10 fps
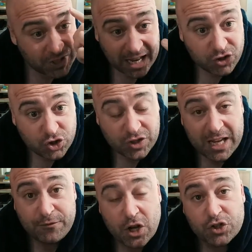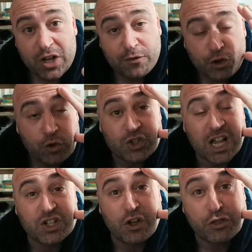and Steve doesn't even do this
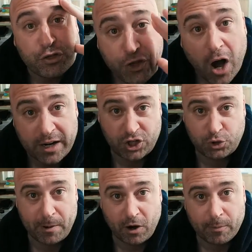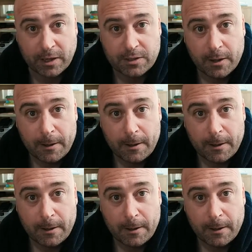as a thought experiment.